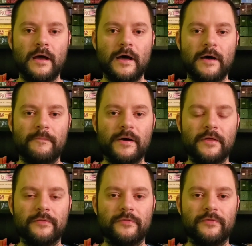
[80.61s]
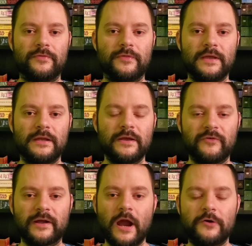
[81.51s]
Uh, but the
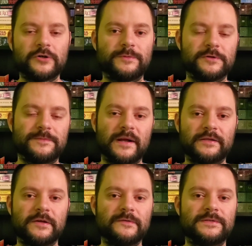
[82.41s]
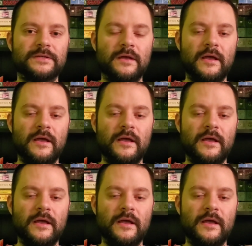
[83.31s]
different characters' perspectives,